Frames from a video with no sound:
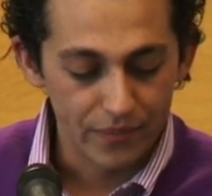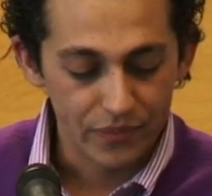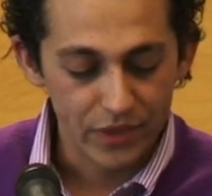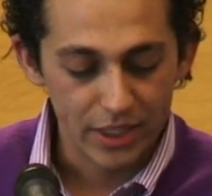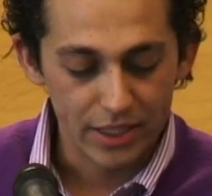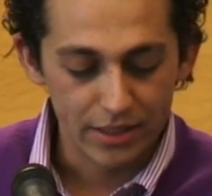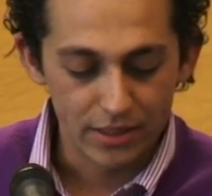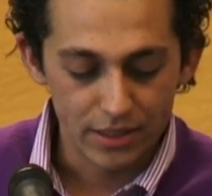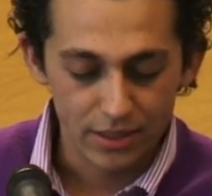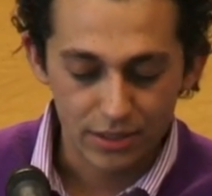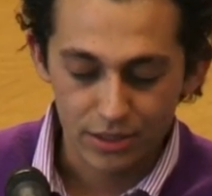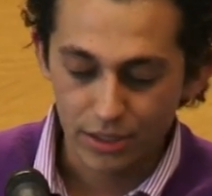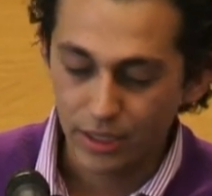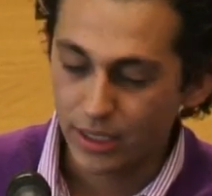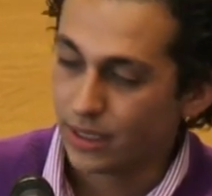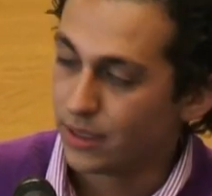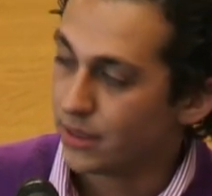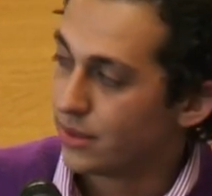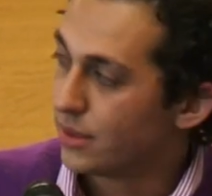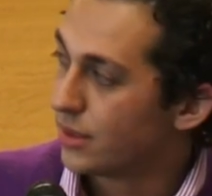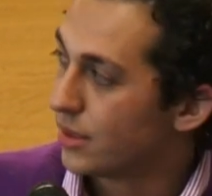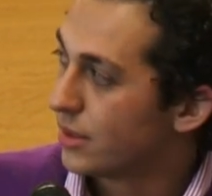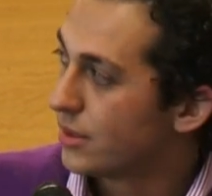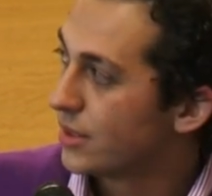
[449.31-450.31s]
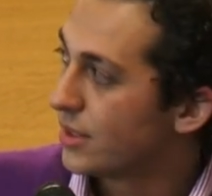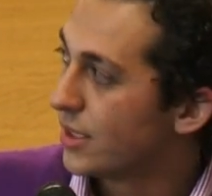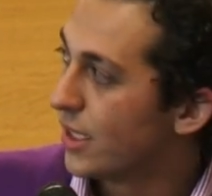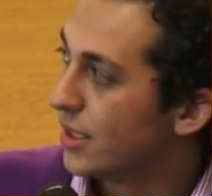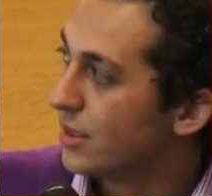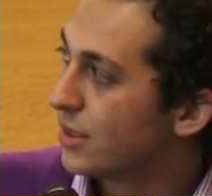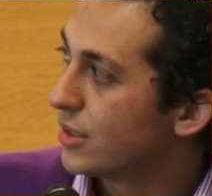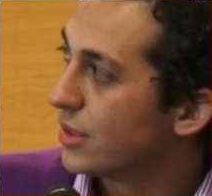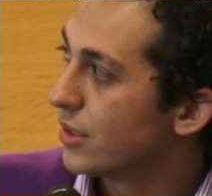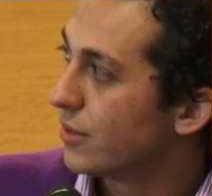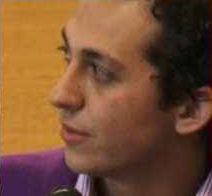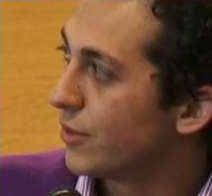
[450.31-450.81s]
In the
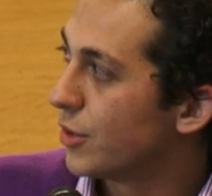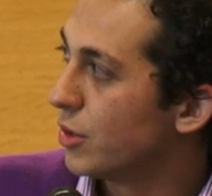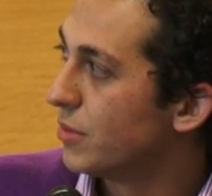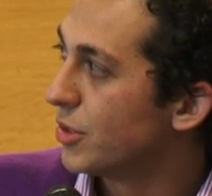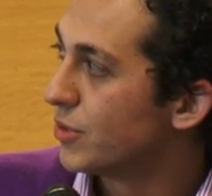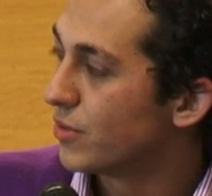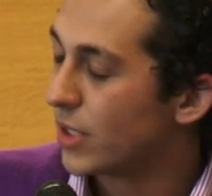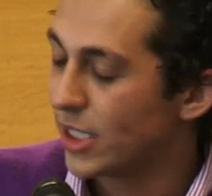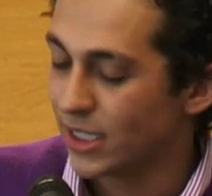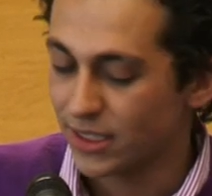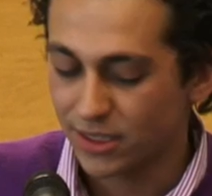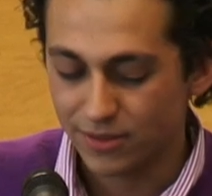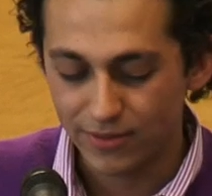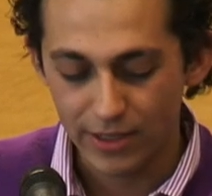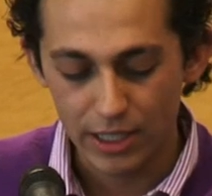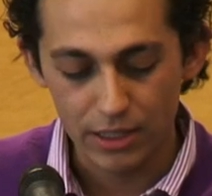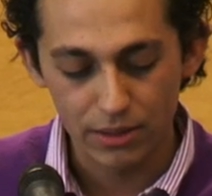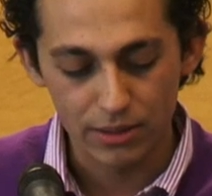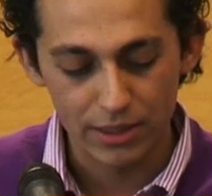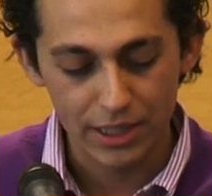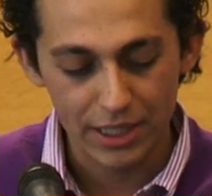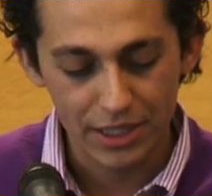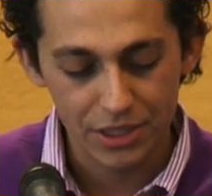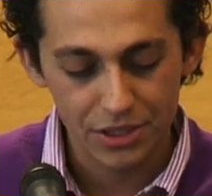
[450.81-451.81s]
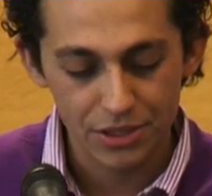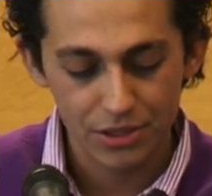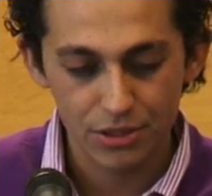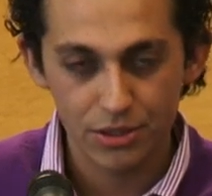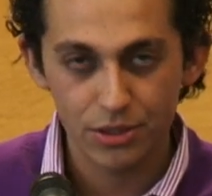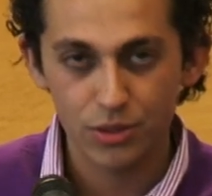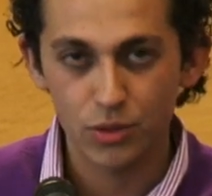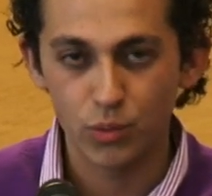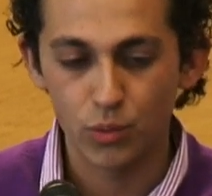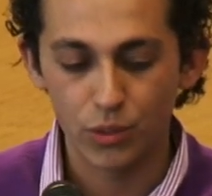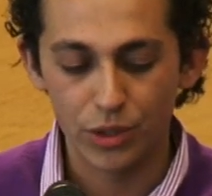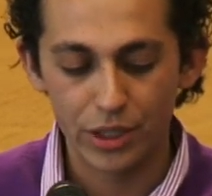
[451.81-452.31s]
sense of human rights
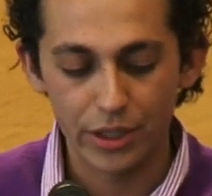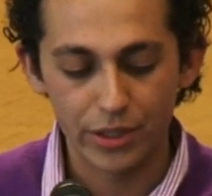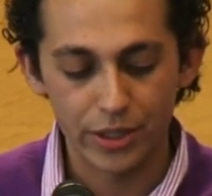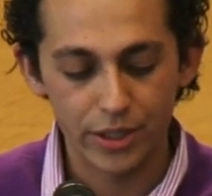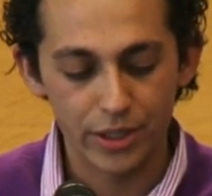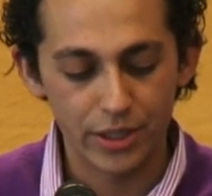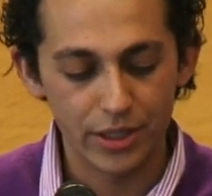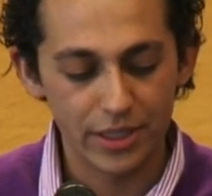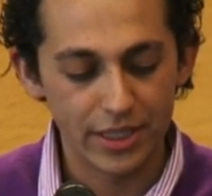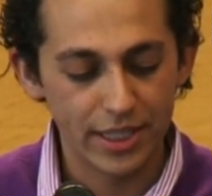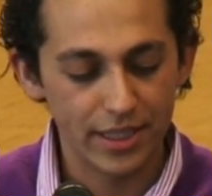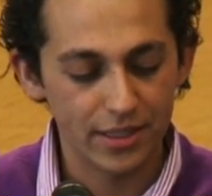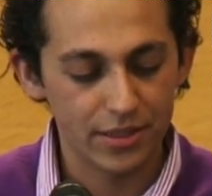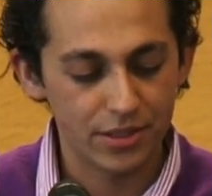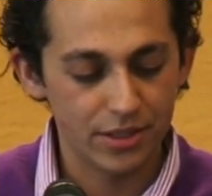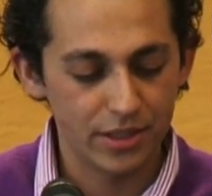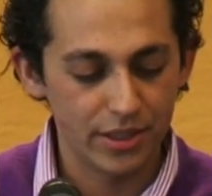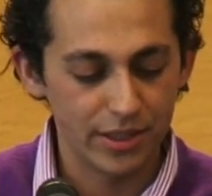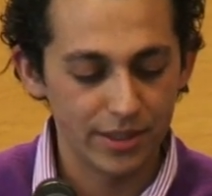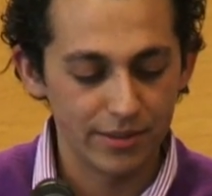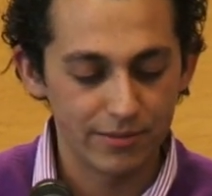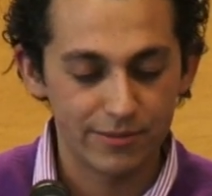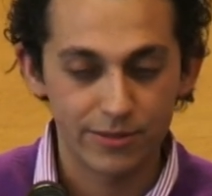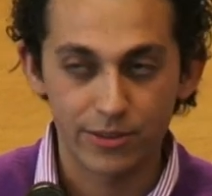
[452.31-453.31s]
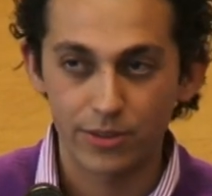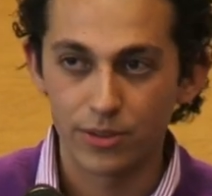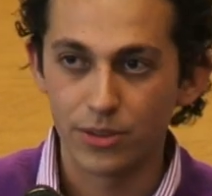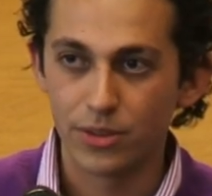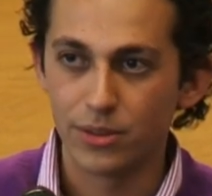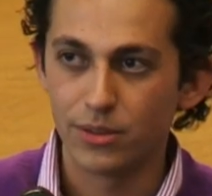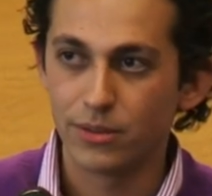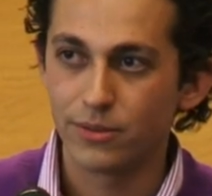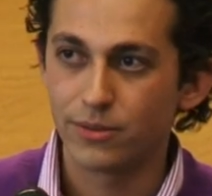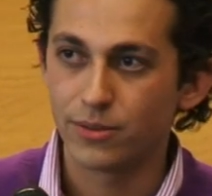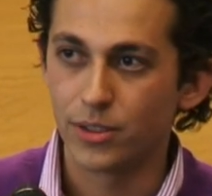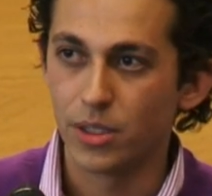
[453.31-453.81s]
violations, we heard yesterday
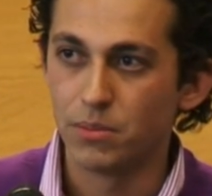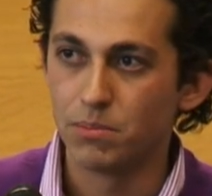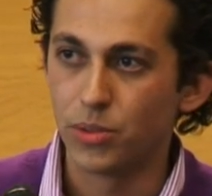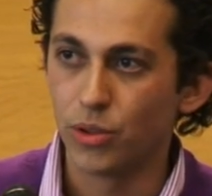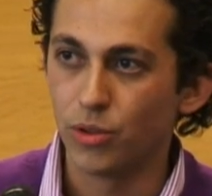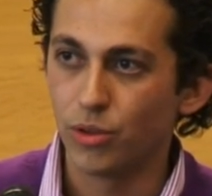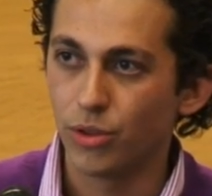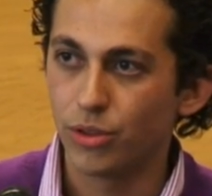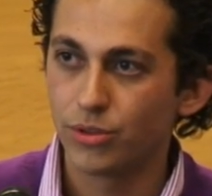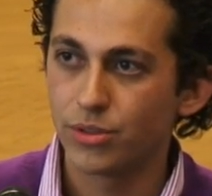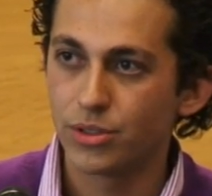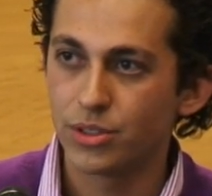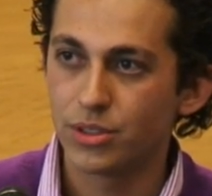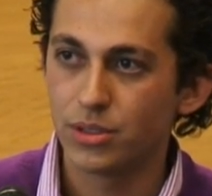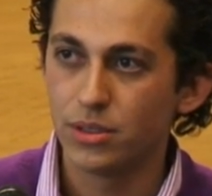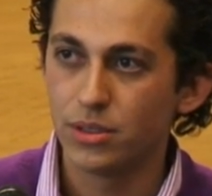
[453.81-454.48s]
from both